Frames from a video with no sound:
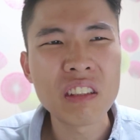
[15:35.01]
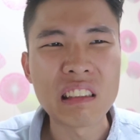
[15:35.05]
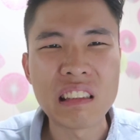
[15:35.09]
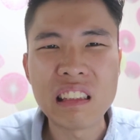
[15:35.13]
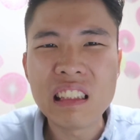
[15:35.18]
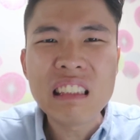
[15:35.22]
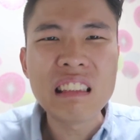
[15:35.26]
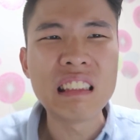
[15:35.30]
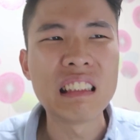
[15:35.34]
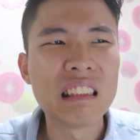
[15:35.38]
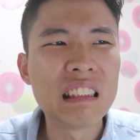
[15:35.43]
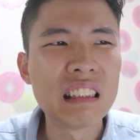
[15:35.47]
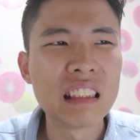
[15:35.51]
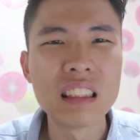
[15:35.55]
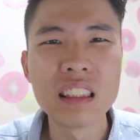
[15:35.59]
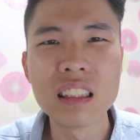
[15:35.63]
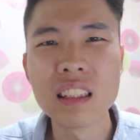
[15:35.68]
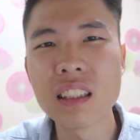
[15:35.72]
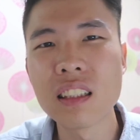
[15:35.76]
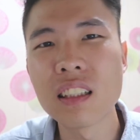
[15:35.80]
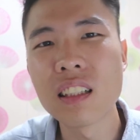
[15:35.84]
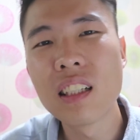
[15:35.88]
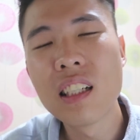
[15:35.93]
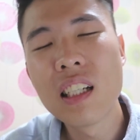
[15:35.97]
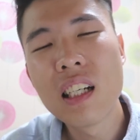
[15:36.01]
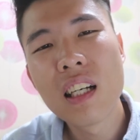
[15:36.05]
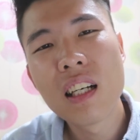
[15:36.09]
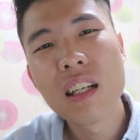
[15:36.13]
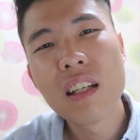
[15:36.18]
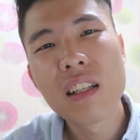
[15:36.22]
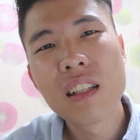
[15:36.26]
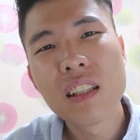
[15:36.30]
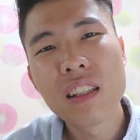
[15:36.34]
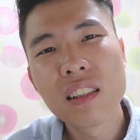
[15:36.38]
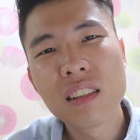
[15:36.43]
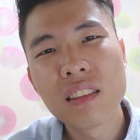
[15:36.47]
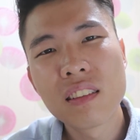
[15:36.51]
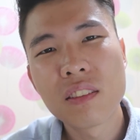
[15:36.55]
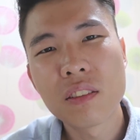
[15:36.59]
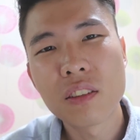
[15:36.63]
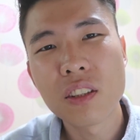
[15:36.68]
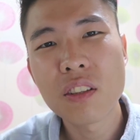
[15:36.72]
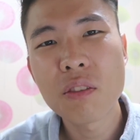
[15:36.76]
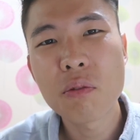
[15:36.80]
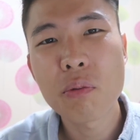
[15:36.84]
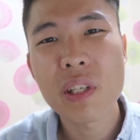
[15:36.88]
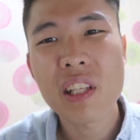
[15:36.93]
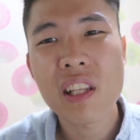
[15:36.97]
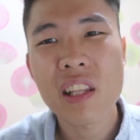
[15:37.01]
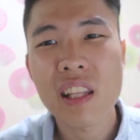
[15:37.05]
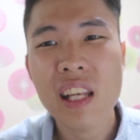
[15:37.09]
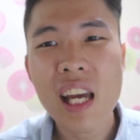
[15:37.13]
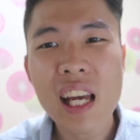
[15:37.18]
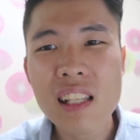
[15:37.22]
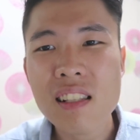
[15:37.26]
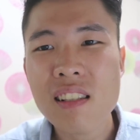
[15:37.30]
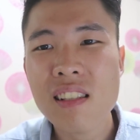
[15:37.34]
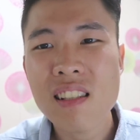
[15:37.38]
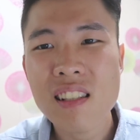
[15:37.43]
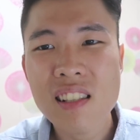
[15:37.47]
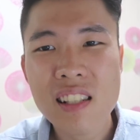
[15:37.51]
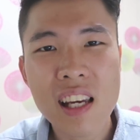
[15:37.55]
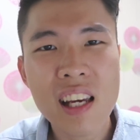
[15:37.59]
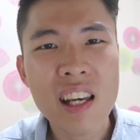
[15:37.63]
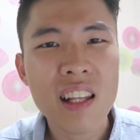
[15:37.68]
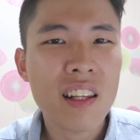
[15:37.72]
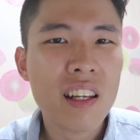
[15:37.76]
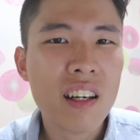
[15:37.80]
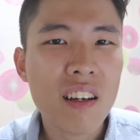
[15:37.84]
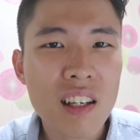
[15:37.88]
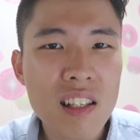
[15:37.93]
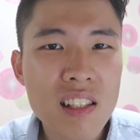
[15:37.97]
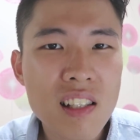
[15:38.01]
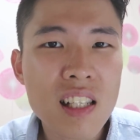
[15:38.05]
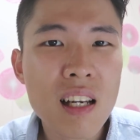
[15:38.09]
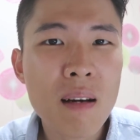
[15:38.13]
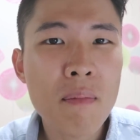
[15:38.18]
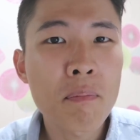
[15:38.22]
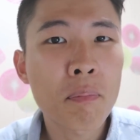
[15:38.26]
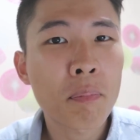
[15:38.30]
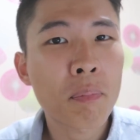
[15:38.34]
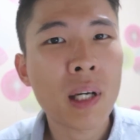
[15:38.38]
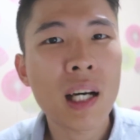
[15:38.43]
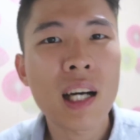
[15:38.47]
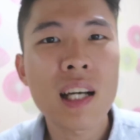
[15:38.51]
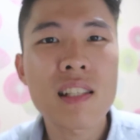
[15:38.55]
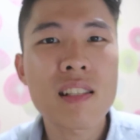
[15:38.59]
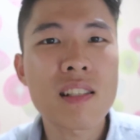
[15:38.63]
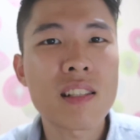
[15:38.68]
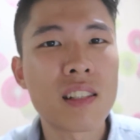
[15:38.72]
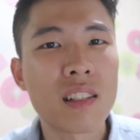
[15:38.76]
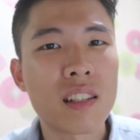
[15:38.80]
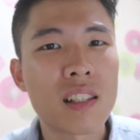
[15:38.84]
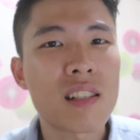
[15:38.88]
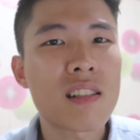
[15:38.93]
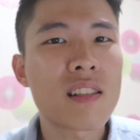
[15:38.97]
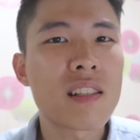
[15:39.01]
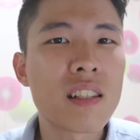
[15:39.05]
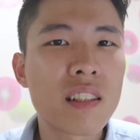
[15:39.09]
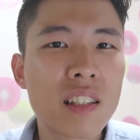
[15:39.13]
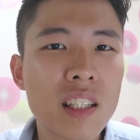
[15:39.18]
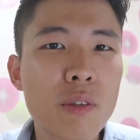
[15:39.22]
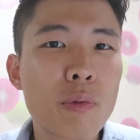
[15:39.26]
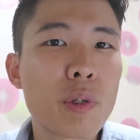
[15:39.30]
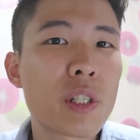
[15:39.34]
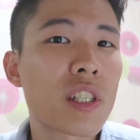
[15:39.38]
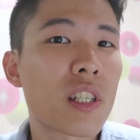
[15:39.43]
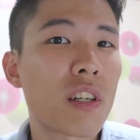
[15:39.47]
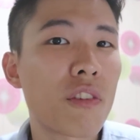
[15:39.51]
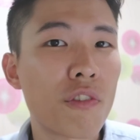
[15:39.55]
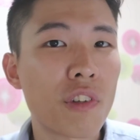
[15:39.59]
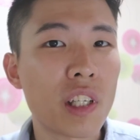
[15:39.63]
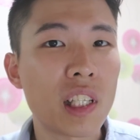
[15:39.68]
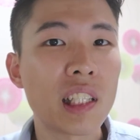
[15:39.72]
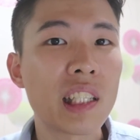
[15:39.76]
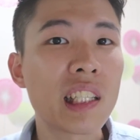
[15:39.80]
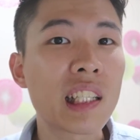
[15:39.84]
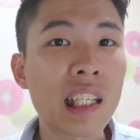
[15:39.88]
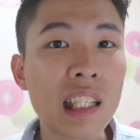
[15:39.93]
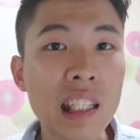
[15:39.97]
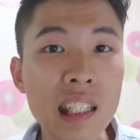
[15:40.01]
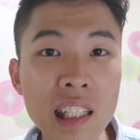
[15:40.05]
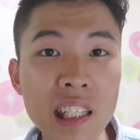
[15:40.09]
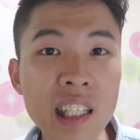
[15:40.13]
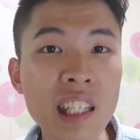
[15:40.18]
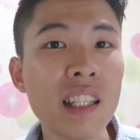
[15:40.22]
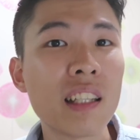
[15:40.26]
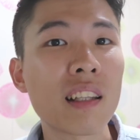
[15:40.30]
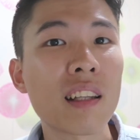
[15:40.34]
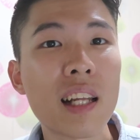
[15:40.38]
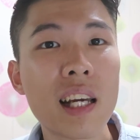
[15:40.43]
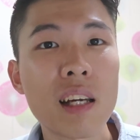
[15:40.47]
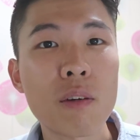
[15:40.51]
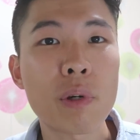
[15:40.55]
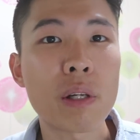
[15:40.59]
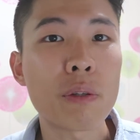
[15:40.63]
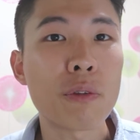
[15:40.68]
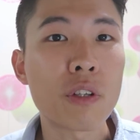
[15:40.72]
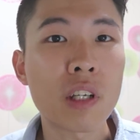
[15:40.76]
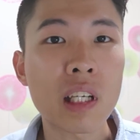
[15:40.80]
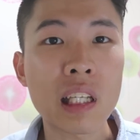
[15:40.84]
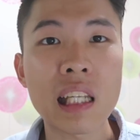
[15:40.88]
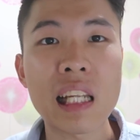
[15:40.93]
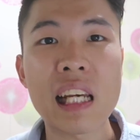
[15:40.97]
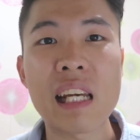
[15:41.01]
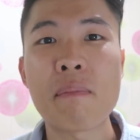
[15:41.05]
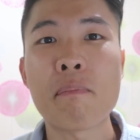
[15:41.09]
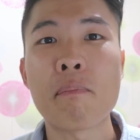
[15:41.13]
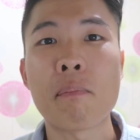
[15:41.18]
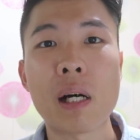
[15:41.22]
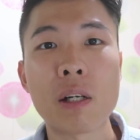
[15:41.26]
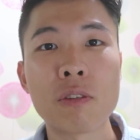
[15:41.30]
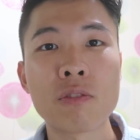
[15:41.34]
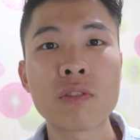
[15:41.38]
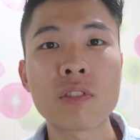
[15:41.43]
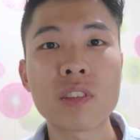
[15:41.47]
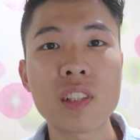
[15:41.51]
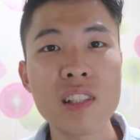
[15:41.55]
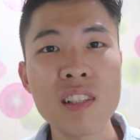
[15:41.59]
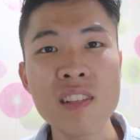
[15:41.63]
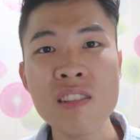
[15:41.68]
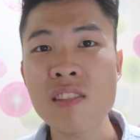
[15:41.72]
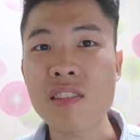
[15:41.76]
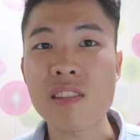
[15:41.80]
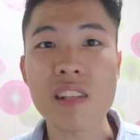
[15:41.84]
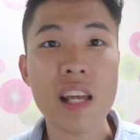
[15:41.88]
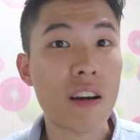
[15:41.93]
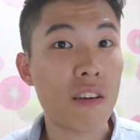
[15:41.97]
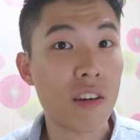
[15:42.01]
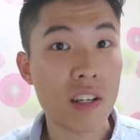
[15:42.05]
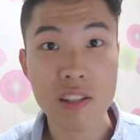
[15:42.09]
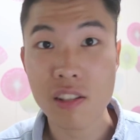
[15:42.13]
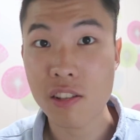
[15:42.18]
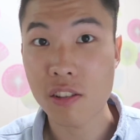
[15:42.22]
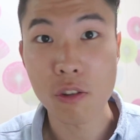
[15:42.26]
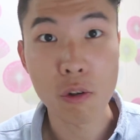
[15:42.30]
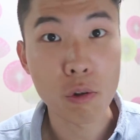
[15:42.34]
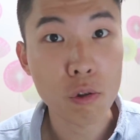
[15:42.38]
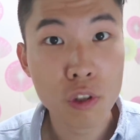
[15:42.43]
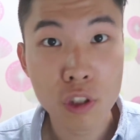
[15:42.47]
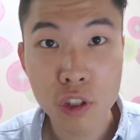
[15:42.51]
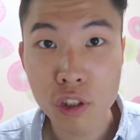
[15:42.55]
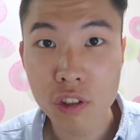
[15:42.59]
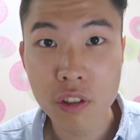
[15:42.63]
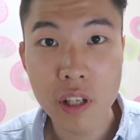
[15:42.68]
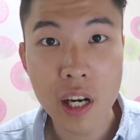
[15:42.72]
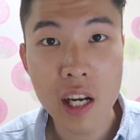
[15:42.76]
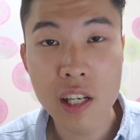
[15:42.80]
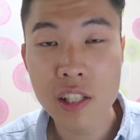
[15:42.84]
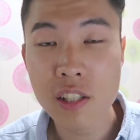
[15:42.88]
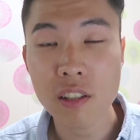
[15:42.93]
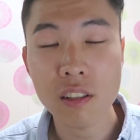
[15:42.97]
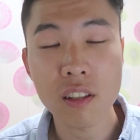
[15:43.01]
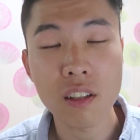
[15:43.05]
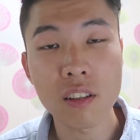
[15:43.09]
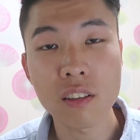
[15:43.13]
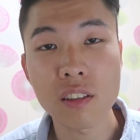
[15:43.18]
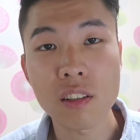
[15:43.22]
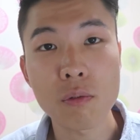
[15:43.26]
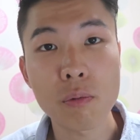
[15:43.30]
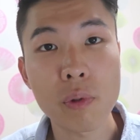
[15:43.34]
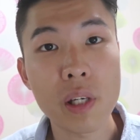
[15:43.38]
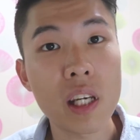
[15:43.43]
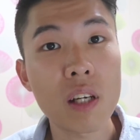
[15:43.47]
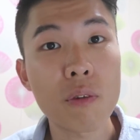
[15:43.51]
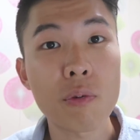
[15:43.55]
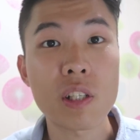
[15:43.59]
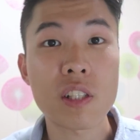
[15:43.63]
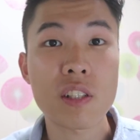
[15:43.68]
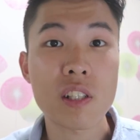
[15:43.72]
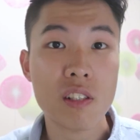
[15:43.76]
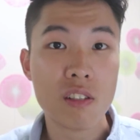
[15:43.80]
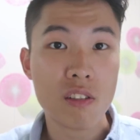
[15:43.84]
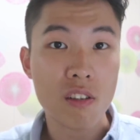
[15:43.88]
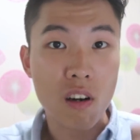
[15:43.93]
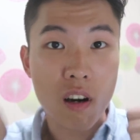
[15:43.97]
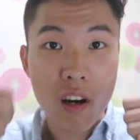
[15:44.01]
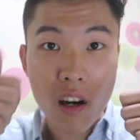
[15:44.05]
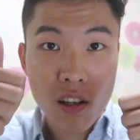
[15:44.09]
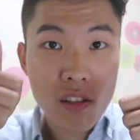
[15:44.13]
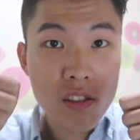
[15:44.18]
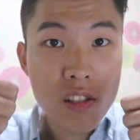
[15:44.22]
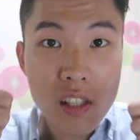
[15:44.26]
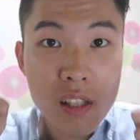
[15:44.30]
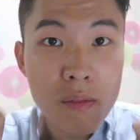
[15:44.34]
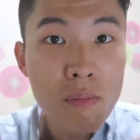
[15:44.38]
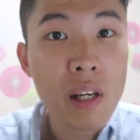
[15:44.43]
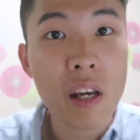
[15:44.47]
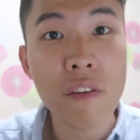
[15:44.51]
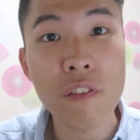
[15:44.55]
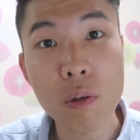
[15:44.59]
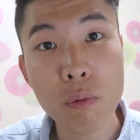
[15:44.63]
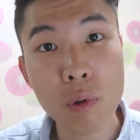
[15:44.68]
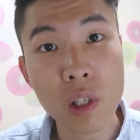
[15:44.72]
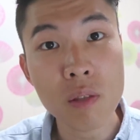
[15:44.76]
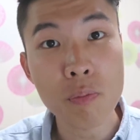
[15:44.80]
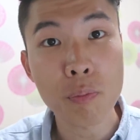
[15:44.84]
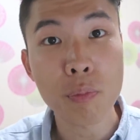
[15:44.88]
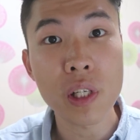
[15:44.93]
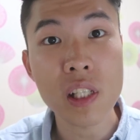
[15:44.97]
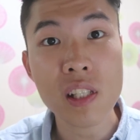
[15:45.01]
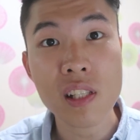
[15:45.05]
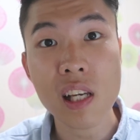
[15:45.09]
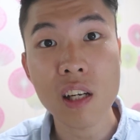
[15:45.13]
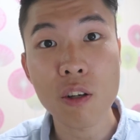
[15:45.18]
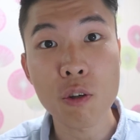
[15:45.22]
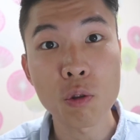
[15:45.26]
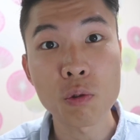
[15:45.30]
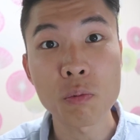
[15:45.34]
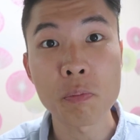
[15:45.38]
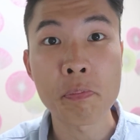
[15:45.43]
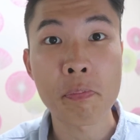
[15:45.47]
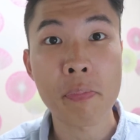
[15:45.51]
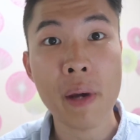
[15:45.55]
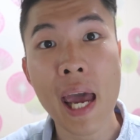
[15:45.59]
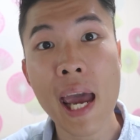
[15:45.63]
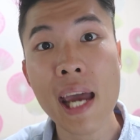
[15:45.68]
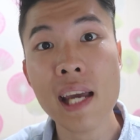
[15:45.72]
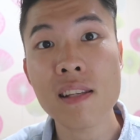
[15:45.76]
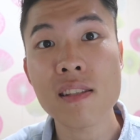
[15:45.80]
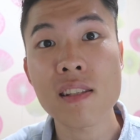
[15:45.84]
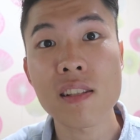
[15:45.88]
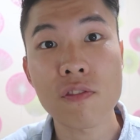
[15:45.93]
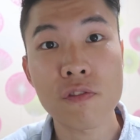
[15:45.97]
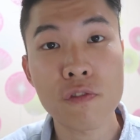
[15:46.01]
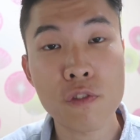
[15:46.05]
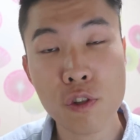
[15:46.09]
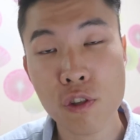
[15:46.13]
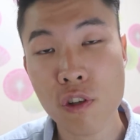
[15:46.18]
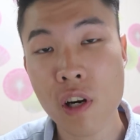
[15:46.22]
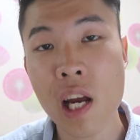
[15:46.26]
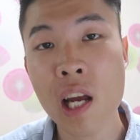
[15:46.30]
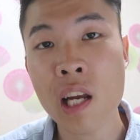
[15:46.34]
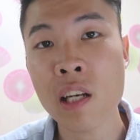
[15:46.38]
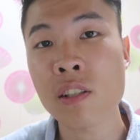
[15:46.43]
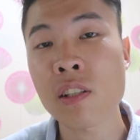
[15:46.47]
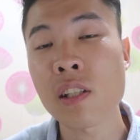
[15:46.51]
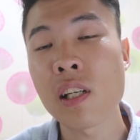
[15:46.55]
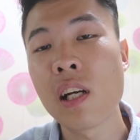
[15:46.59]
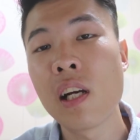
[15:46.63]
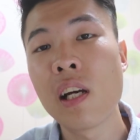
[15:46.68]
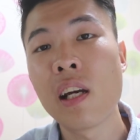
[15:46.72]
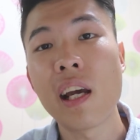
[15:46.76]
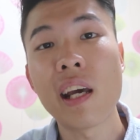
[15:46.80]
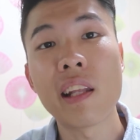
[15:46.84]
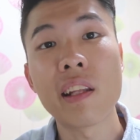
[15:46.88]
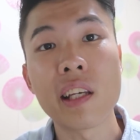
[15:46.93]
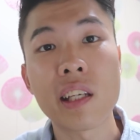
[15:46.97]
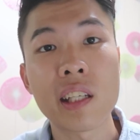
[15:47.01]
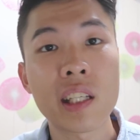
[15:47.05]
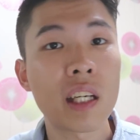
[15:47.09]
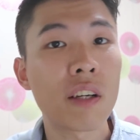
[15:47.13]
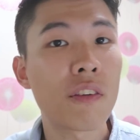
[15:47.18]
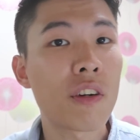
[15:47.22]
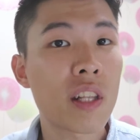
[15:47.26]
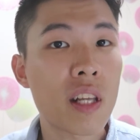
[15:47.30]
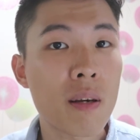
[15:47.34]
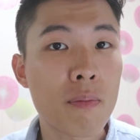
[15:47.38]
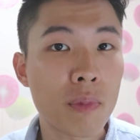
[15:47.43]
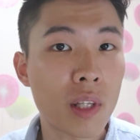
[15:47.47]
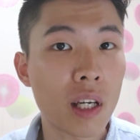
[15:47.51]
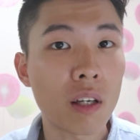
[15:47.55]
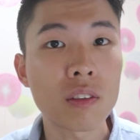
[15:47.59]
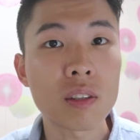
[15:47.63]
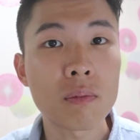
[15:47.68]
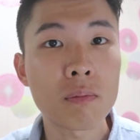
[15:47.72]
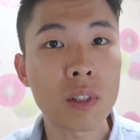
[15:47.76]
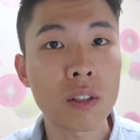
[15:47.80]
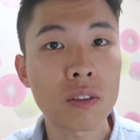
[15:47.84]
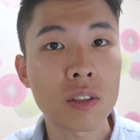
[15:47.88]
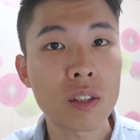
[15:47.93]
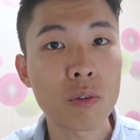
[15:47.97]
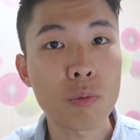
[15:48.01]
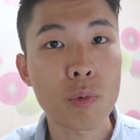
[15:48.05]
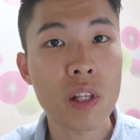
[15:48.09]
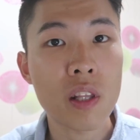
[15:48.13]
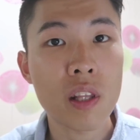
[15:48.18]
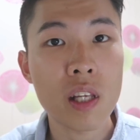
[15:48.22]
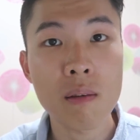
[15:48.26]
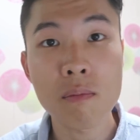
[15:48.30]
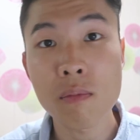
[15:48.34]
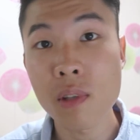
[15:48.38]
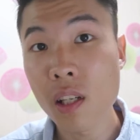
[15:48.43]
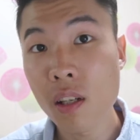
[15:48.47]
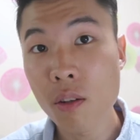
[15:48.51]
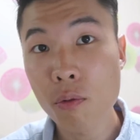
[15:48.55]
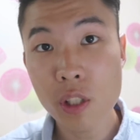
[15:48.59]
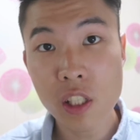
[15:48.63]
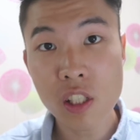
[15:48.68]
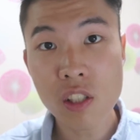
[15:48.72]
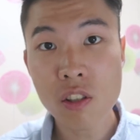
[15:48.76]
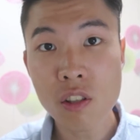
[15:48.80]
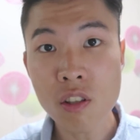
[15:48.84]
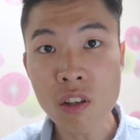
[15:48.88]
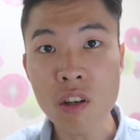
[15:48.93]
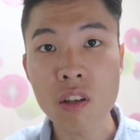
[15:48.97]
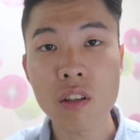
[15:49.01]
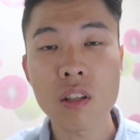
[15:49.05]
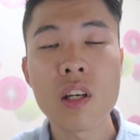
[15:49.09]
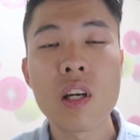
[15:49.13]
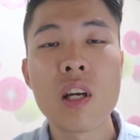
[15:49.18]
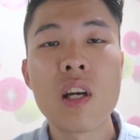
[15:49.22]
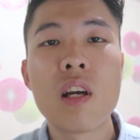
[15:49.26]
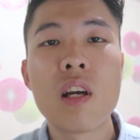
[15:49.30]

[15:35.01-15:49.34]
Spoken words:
Ugh. You know, with that said, there are some parts in the city which are really clean. Like when you climb mountains, there is no trash along the way, which is awesome. Everyone brings their own bags of trash and they carry them down the mountain with them, which is good.